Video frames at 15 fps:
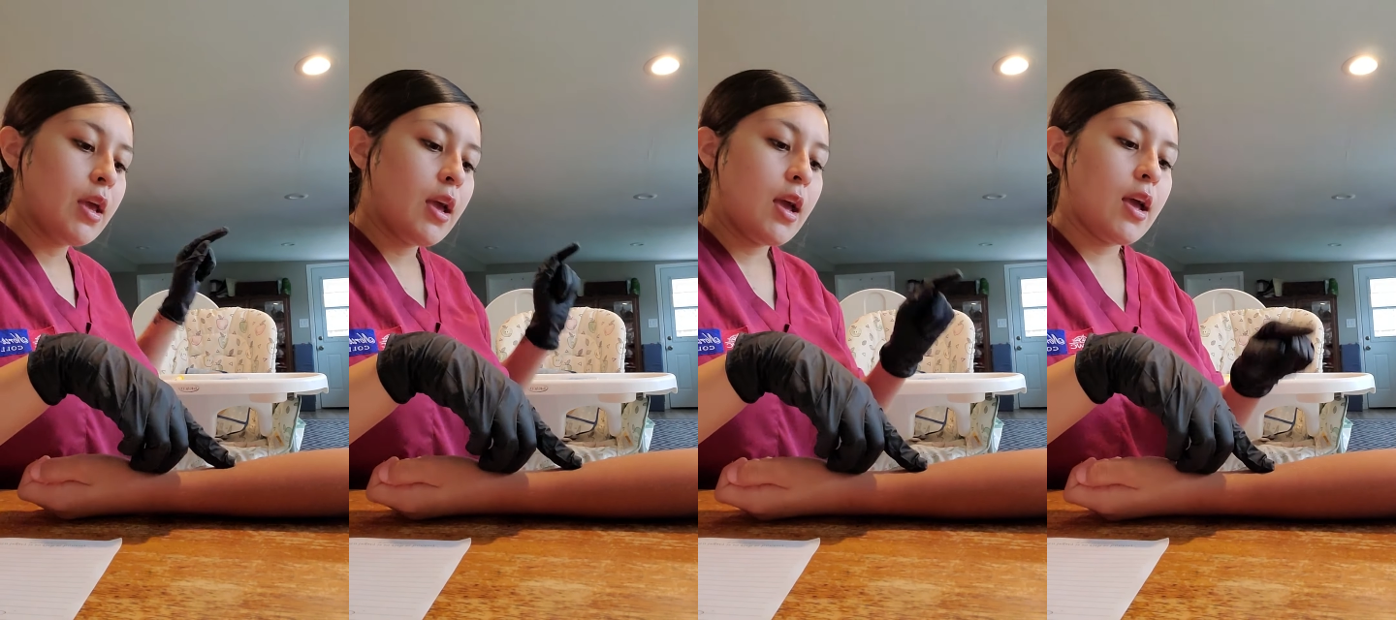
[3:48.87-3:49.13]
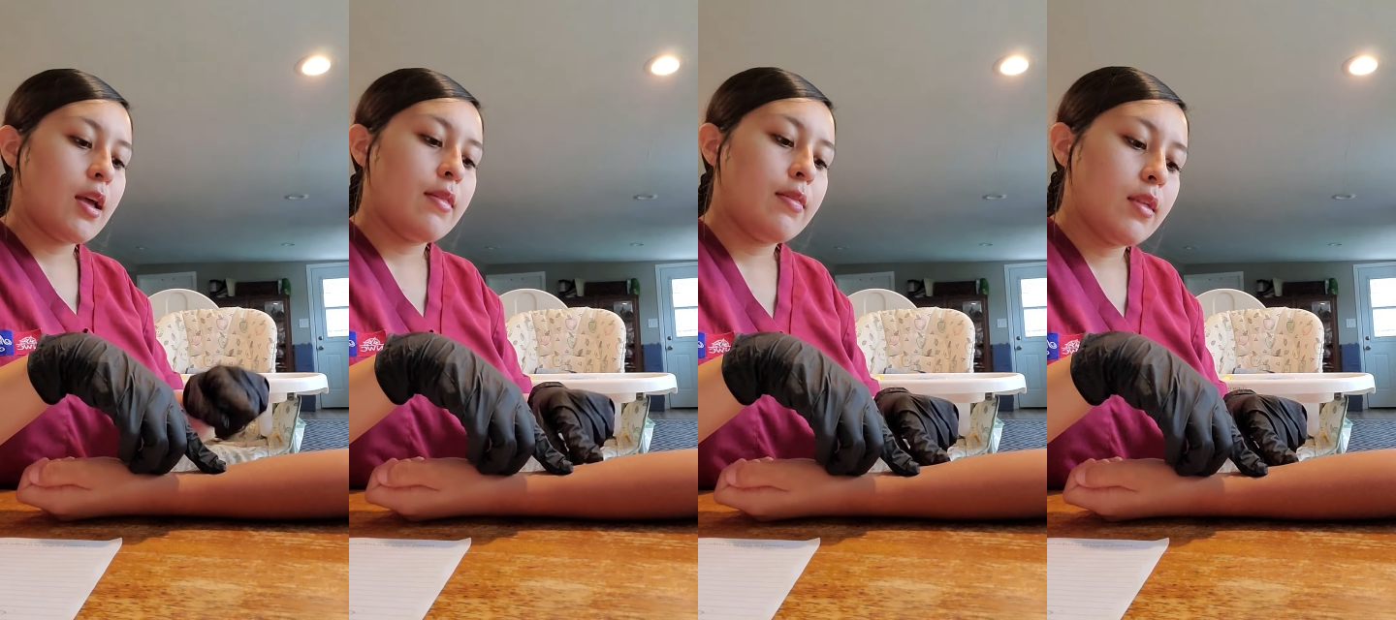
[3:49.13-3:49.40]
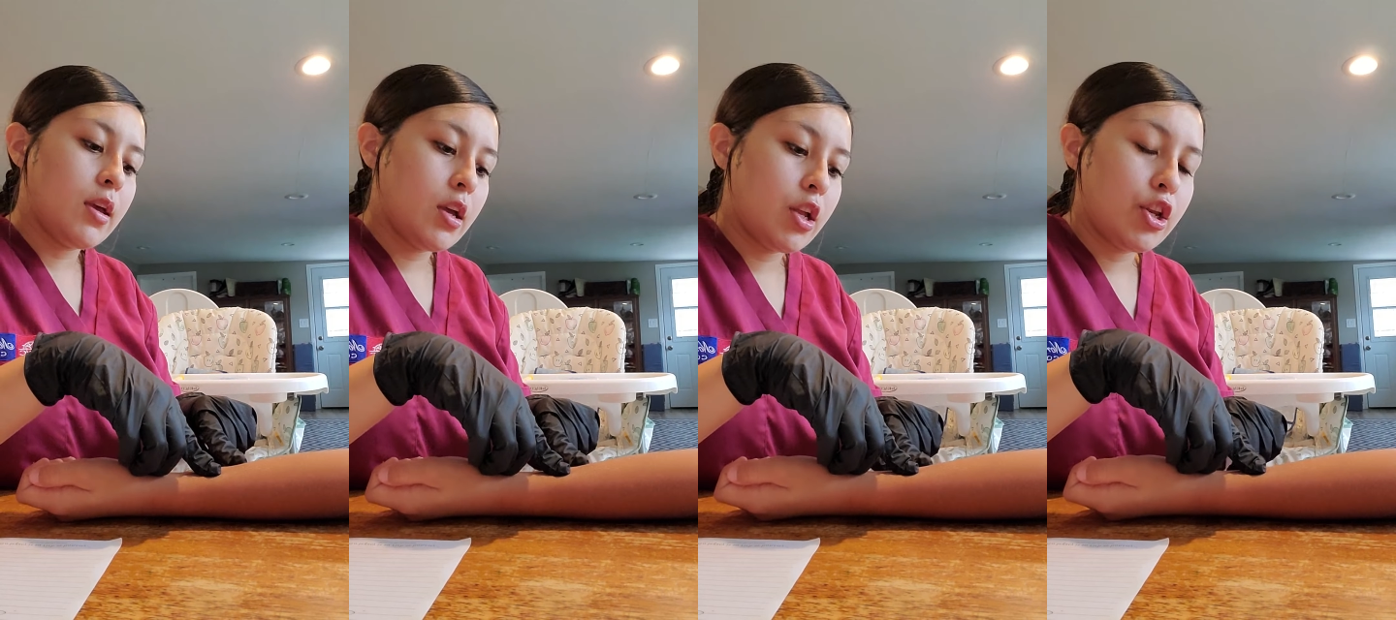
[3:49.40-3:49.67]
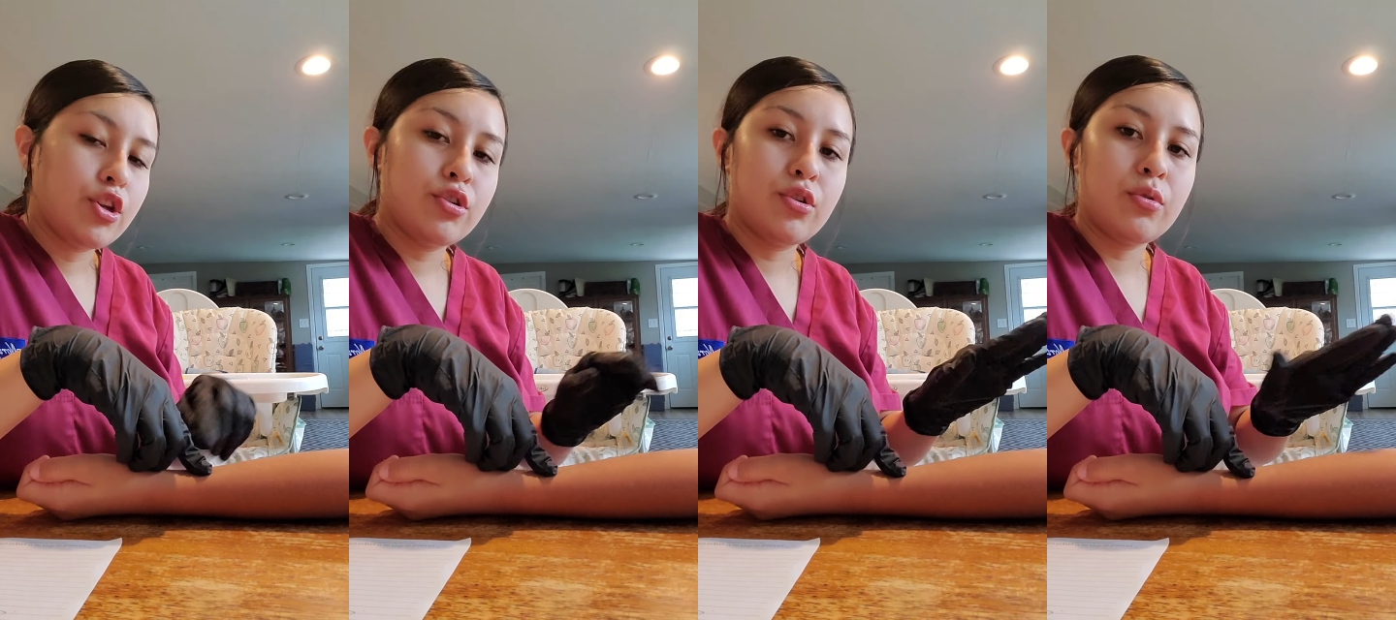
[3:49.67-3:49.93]
and
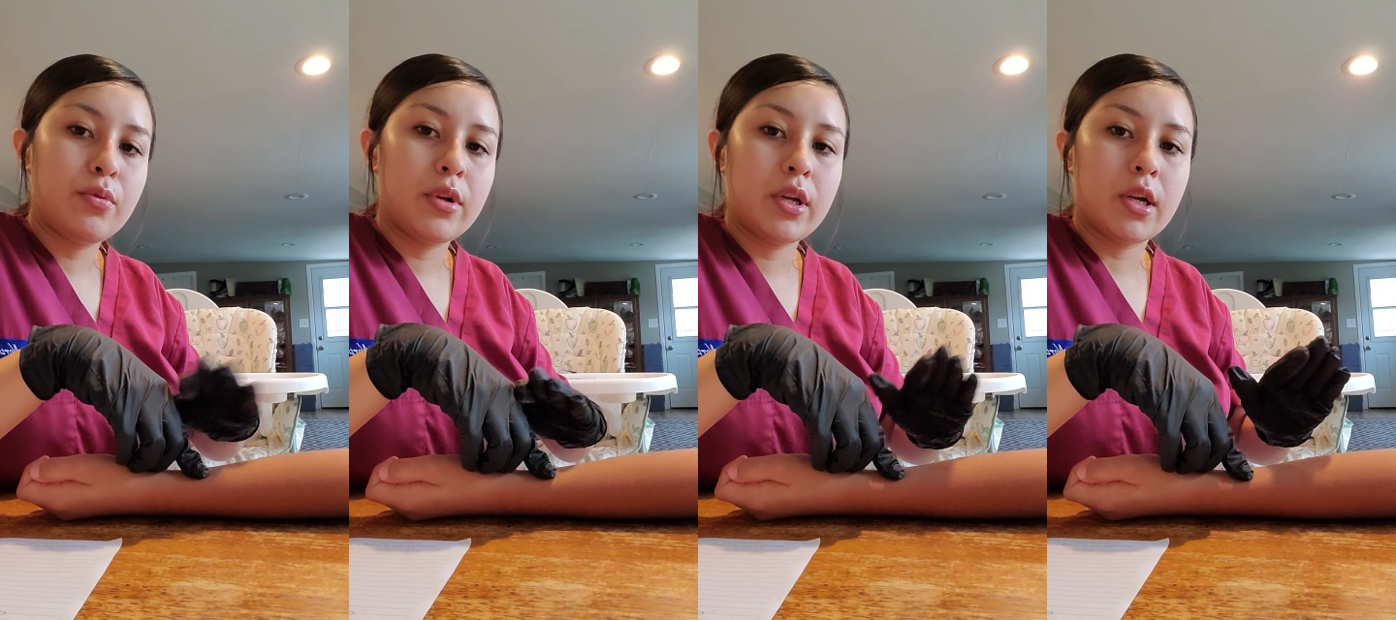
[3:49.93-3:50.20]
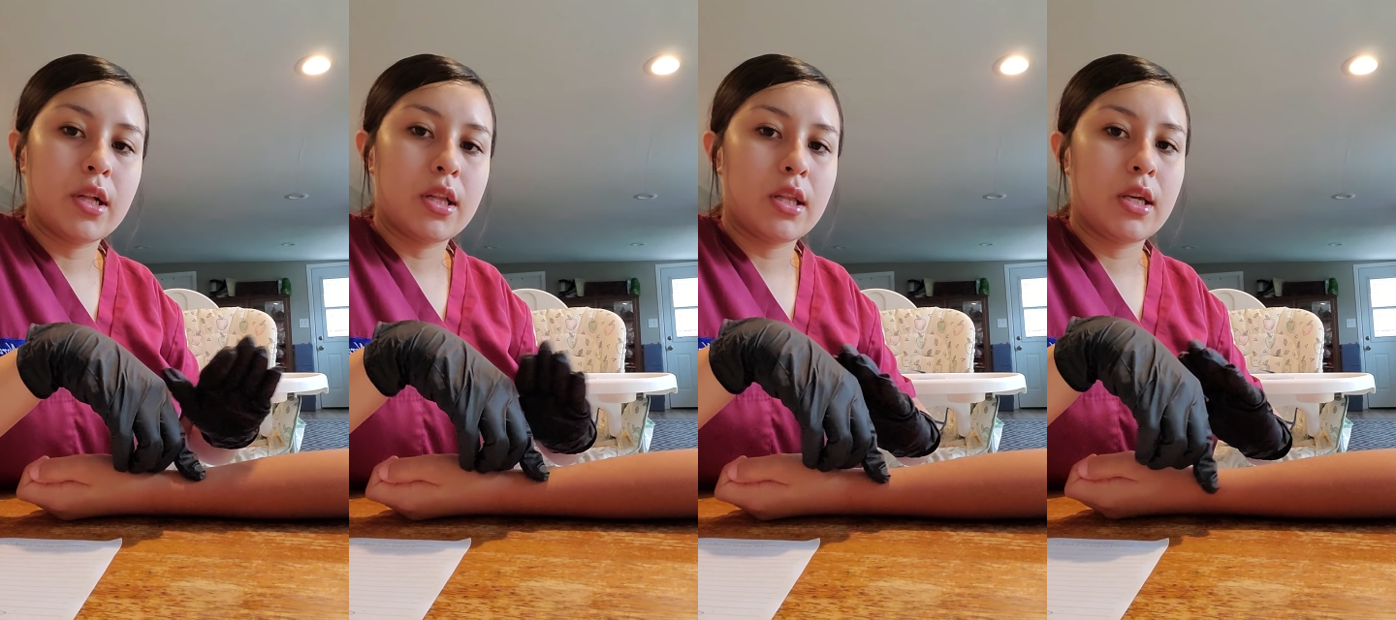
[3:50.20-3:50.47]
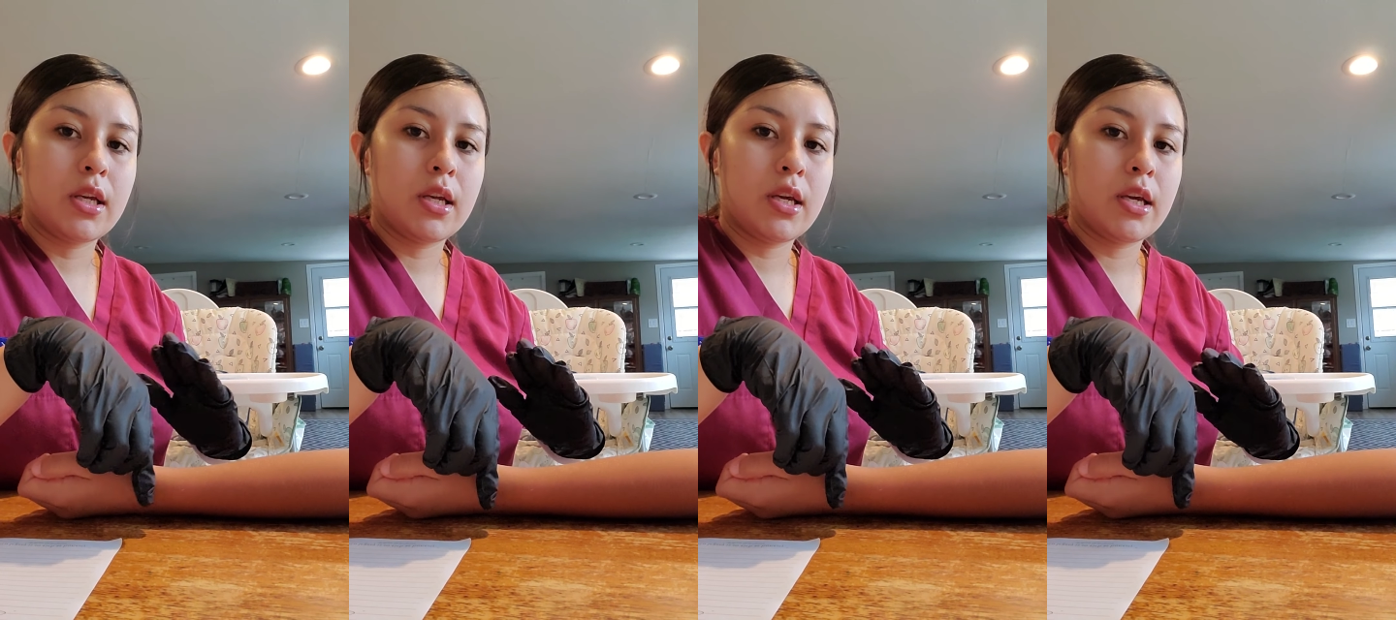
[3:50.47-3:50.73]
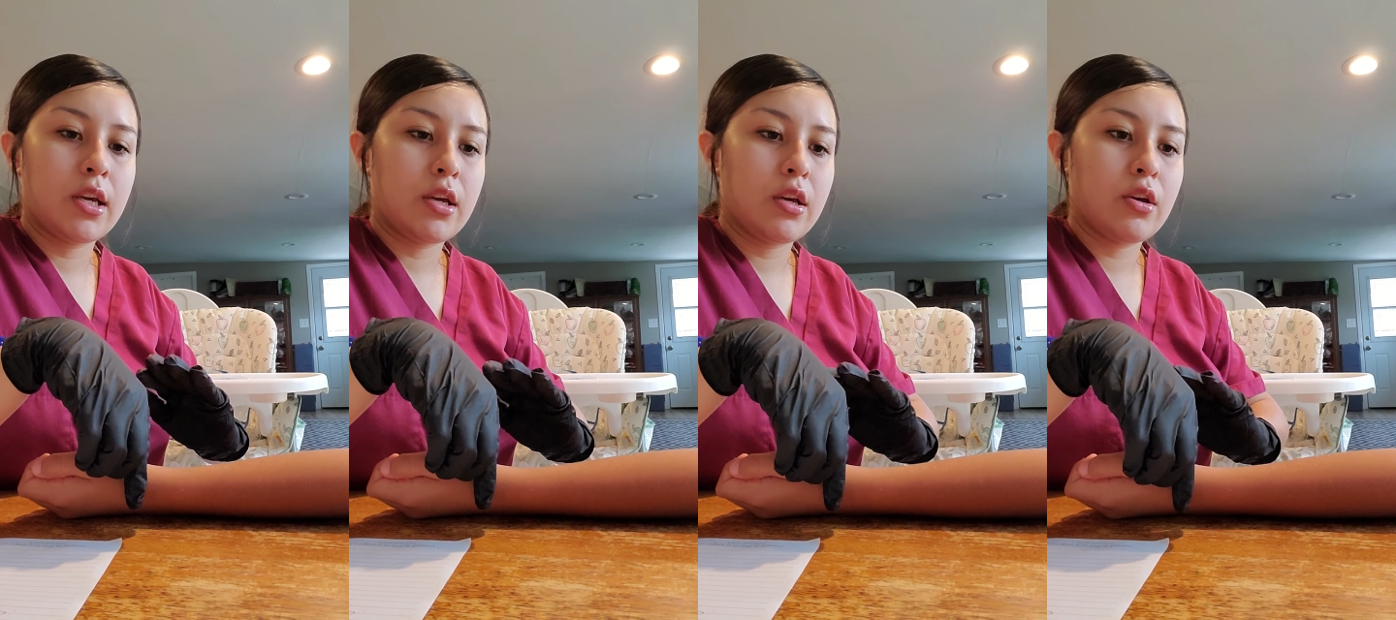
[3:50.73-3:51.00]
then you don't want to clean
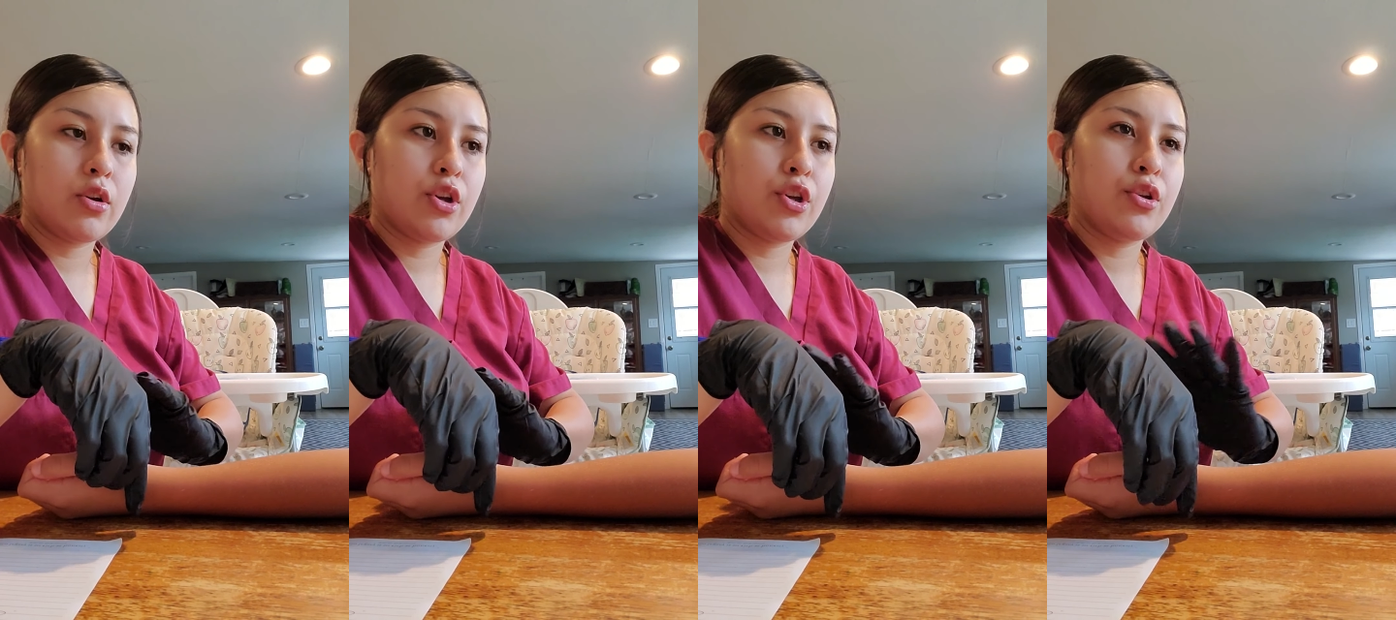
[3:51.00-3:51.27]
it.